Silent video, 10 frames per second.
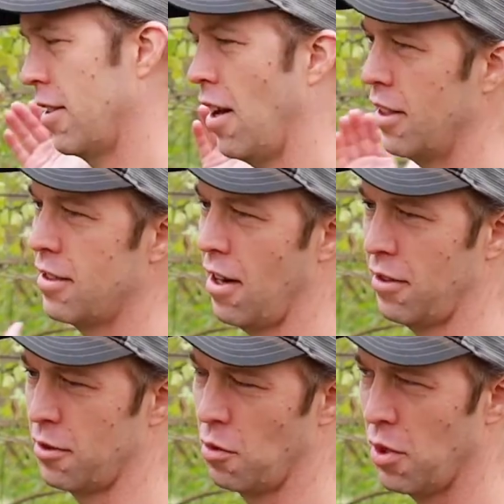the
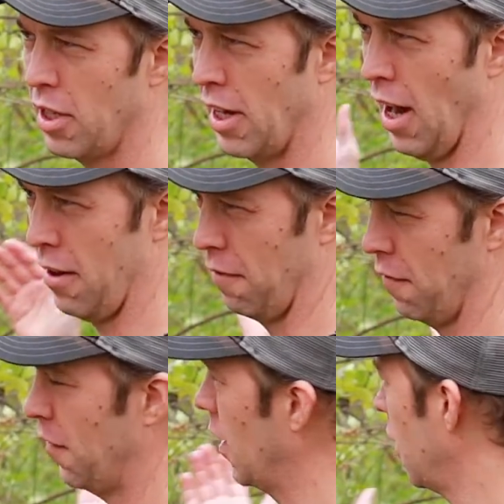honeysuckle's really kind of
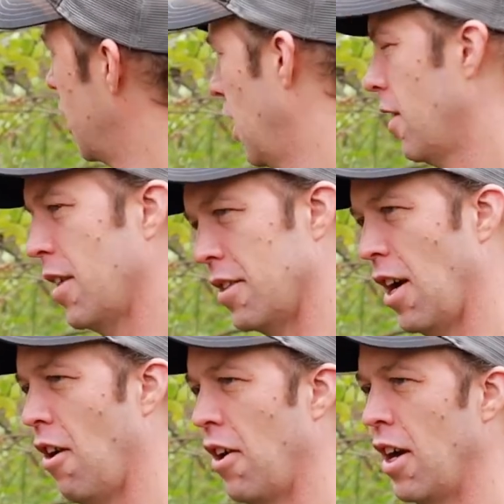filled in this
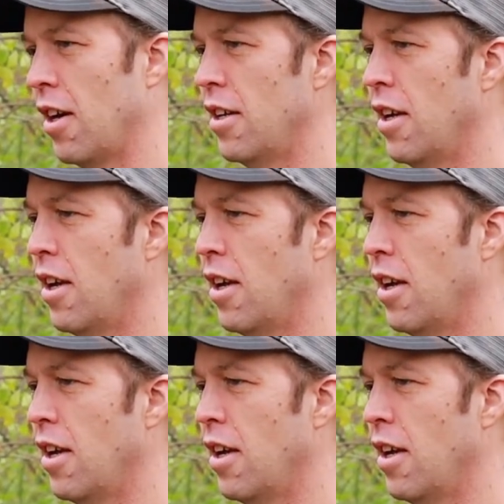area.